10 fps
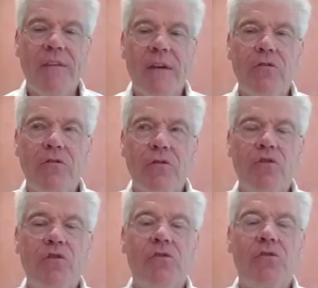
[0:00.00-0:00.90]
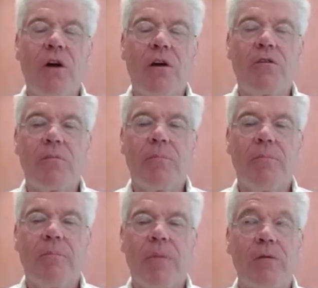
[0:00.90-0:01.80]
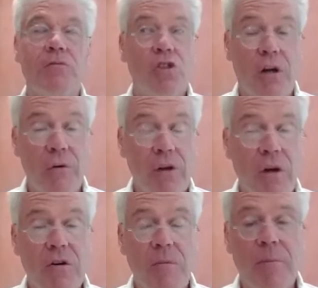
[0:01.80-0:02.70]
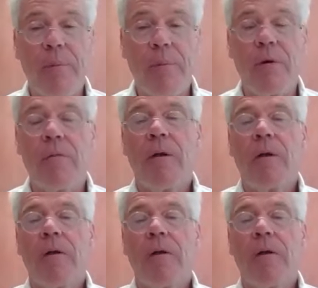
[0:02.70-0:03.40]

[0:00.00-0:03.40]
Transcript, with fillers: they introduced Dr. Uh, Cherry Dr. Pepper,